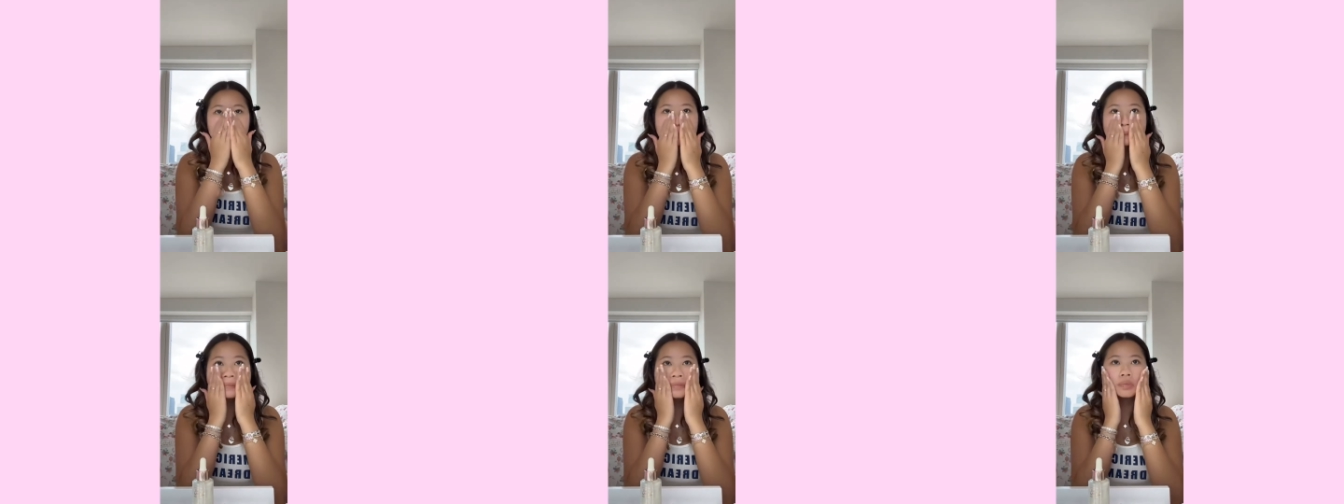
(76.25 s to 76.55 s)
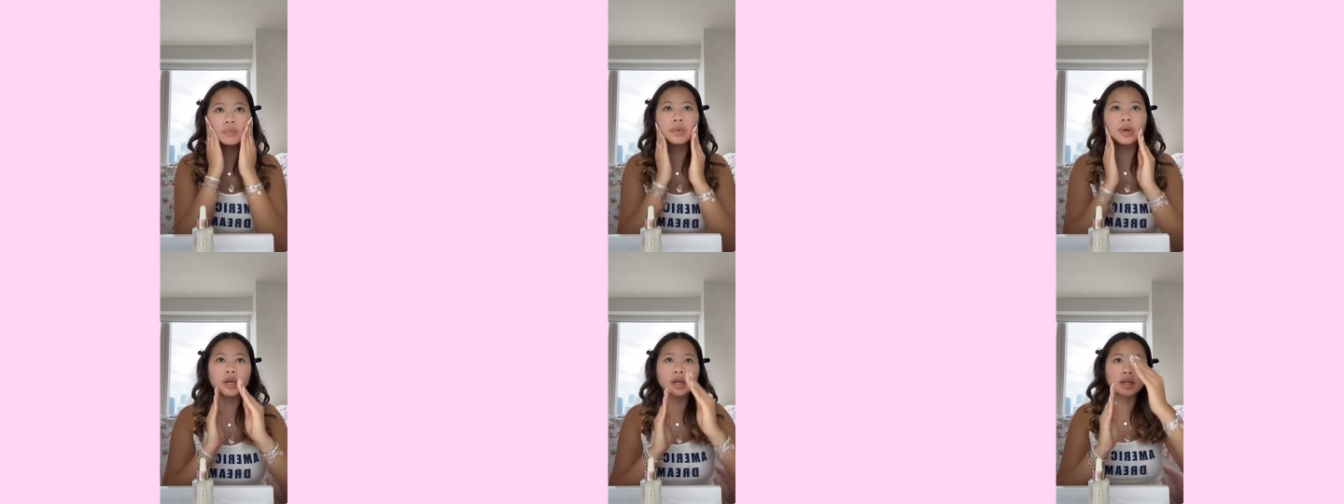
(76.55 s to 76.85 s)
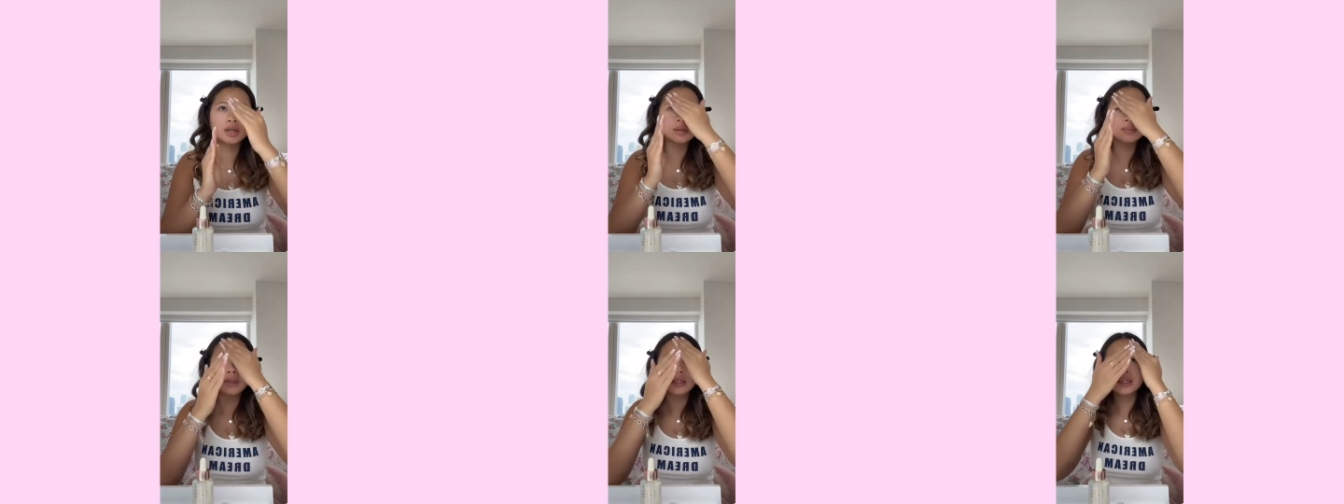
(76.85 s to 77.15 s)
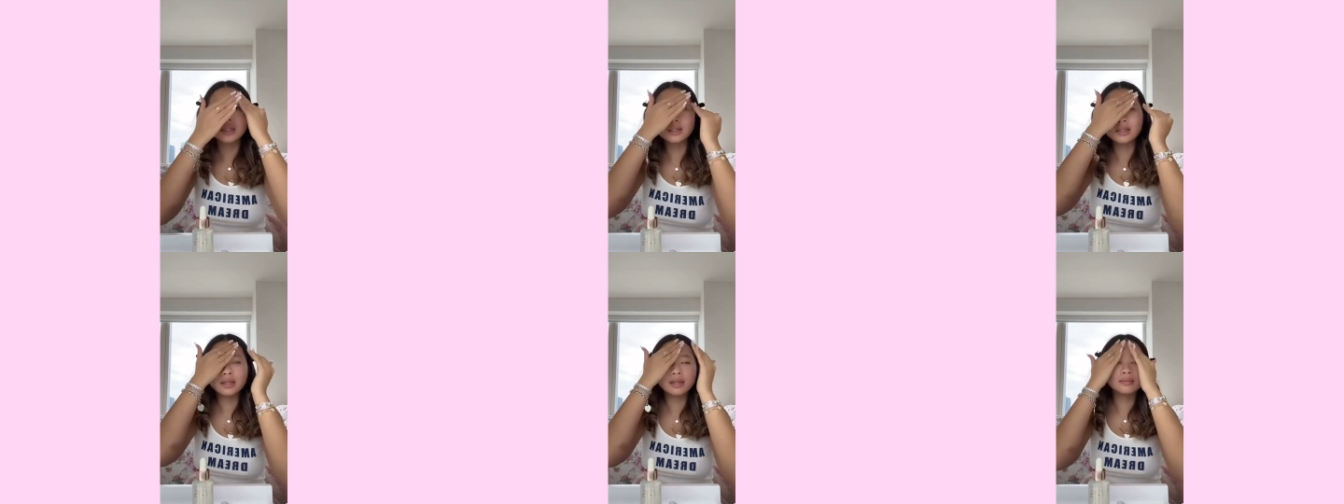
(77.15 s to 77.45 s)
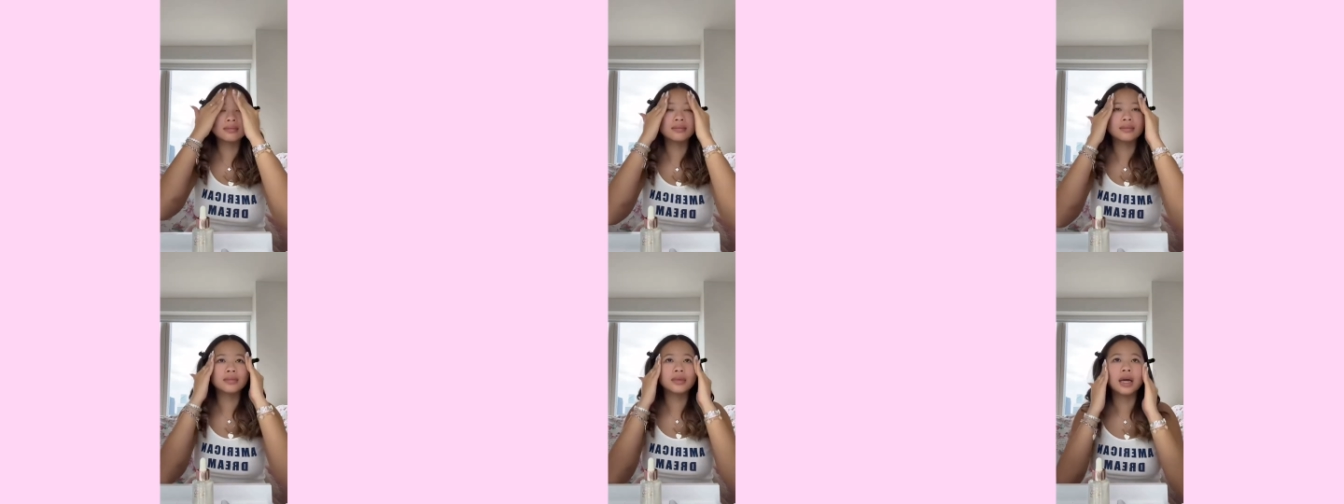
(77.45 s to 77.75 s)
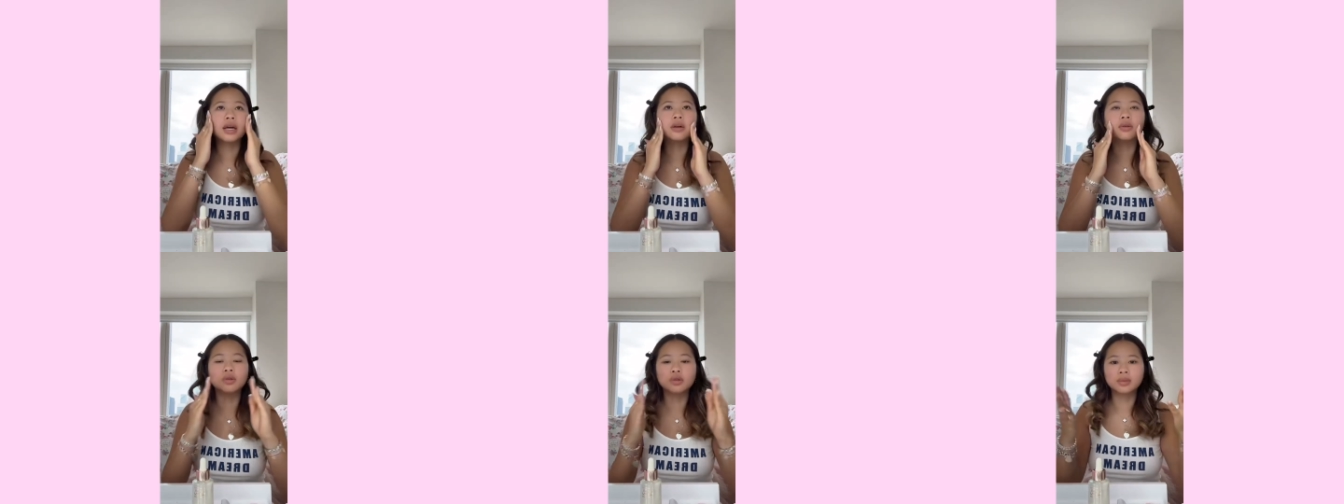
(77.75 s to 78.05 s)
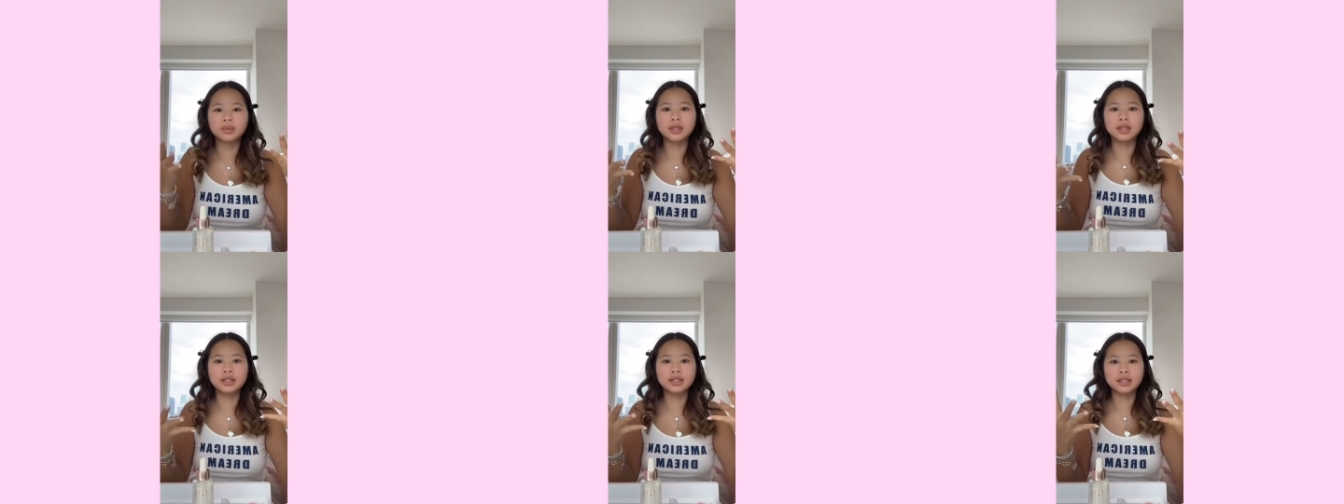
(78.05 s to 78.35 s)
weird because I don't
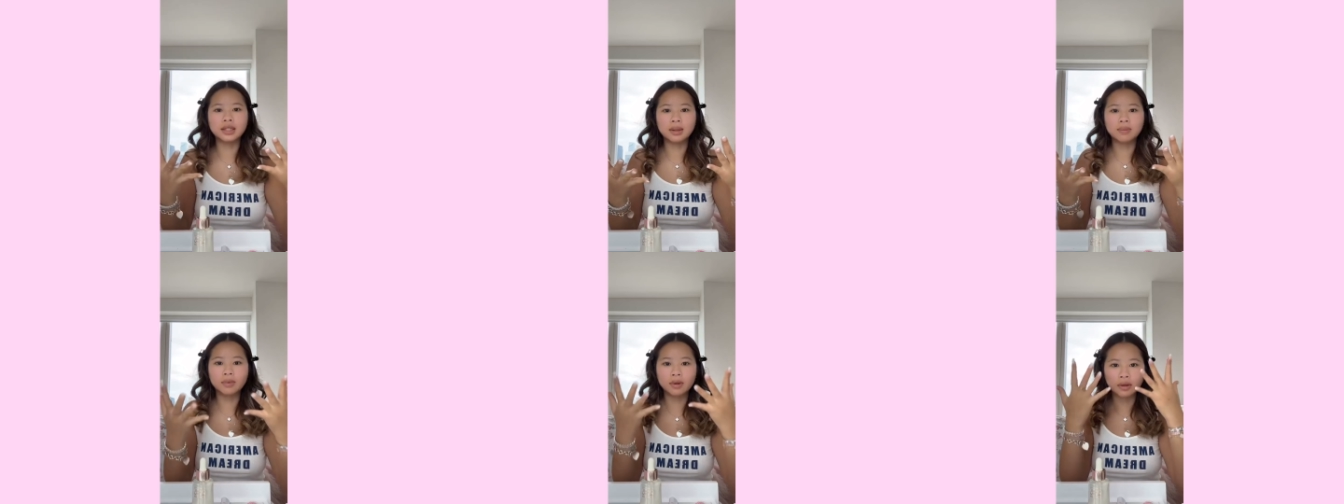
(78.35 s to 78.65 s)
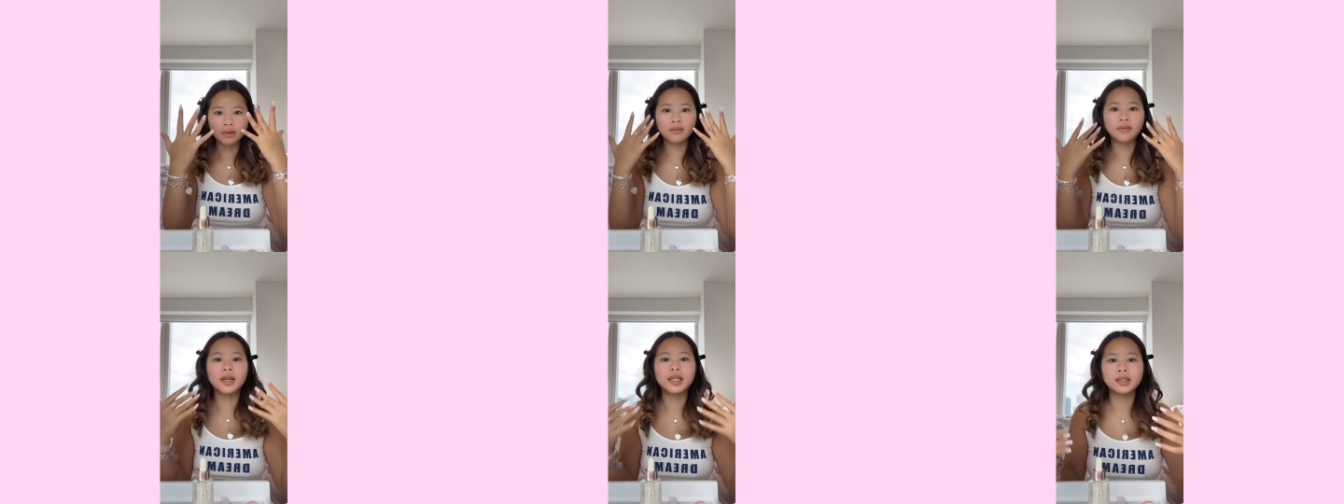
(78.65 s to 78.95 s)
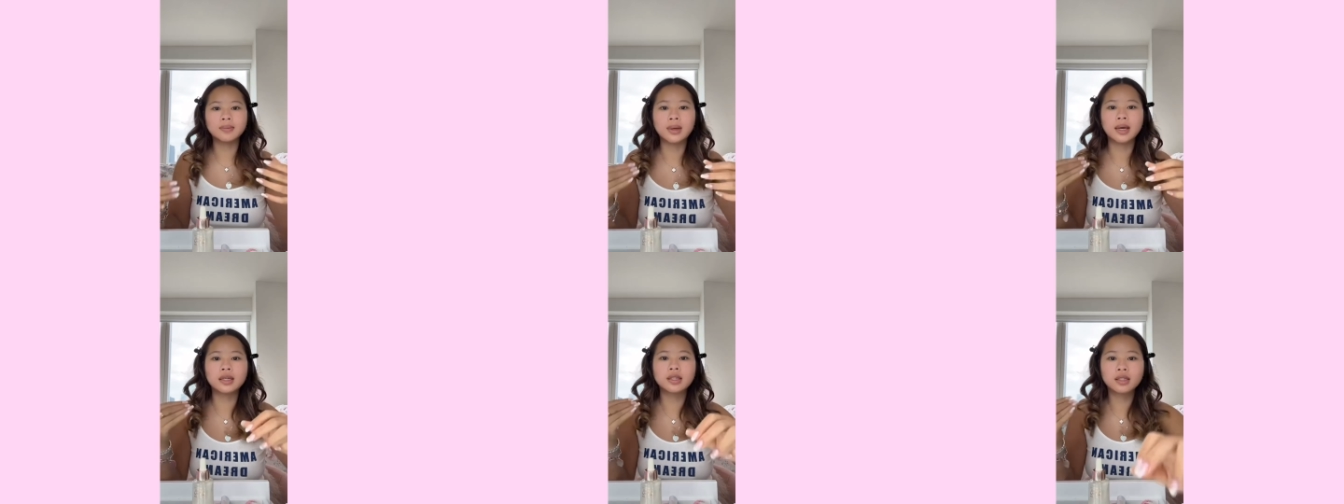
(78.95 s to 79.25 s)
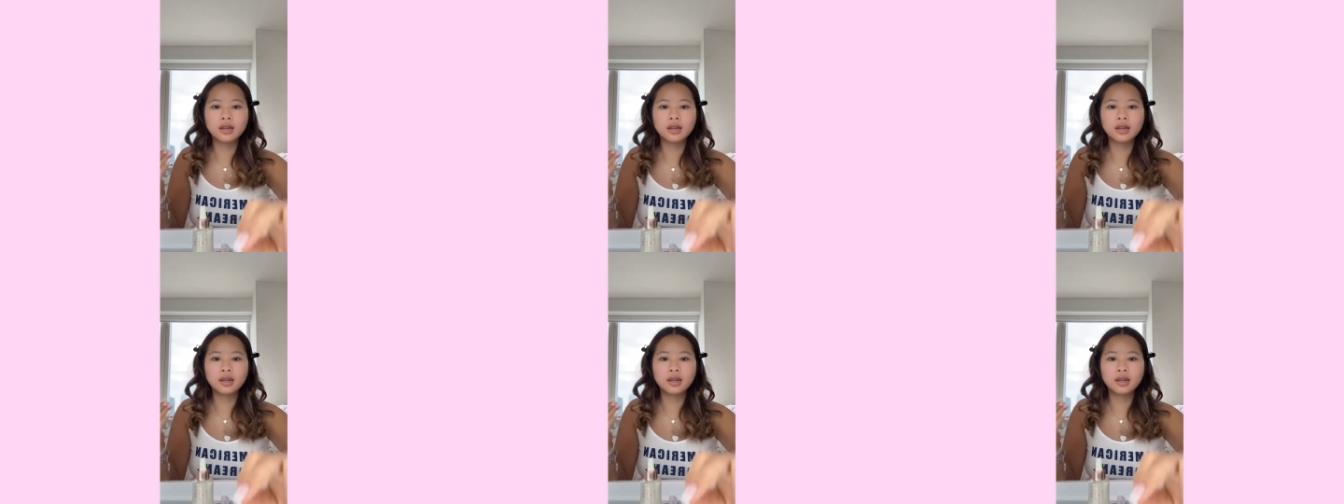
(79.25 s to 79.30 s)
normally sleep with a face mask.